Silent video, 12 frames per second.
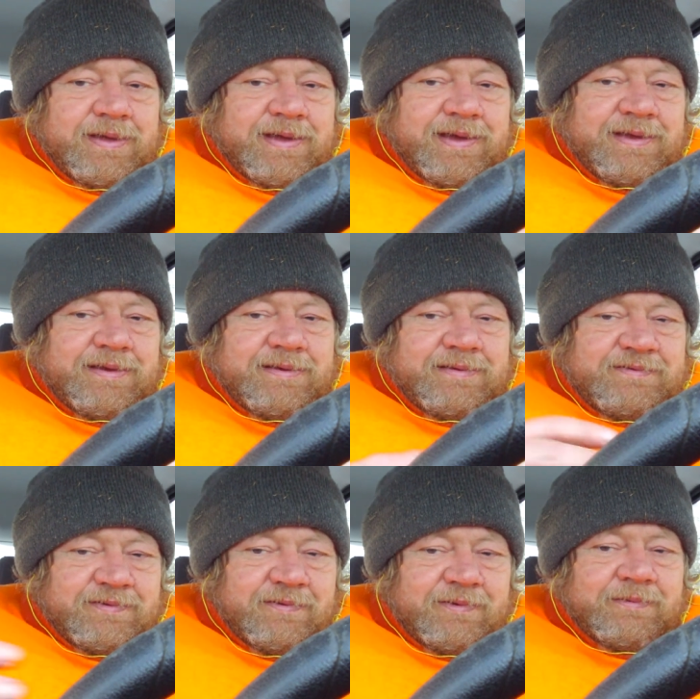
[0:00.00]
and
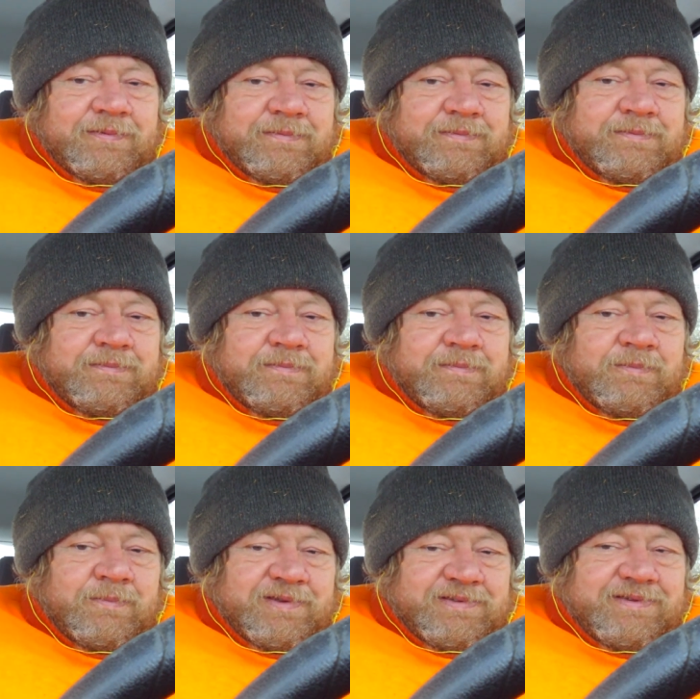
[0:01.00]
showing
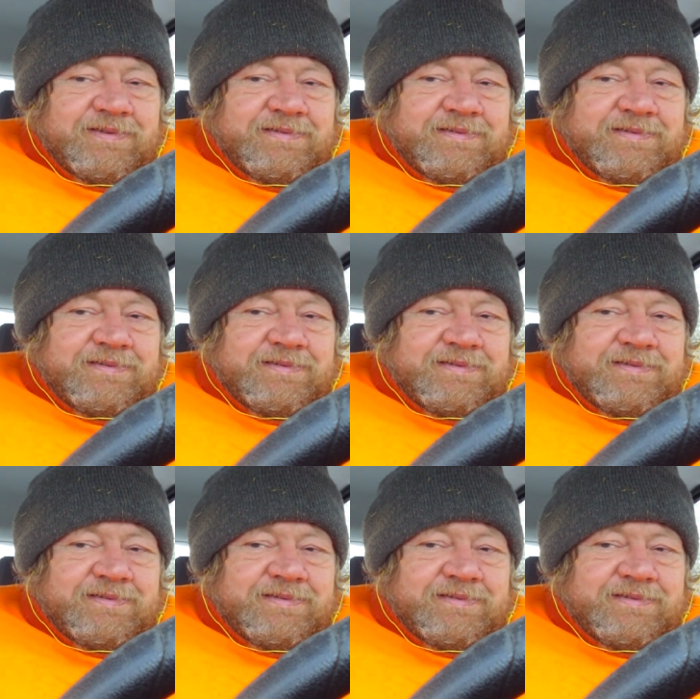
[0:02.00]
what's in